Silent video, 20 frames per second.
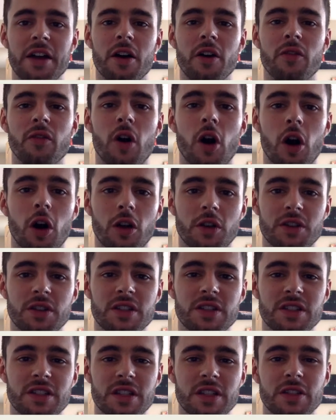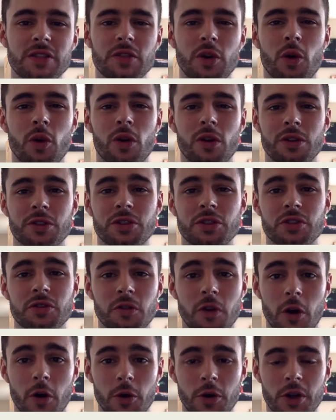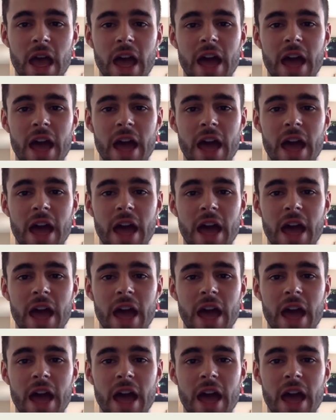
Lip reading: of heart disease or a stroke.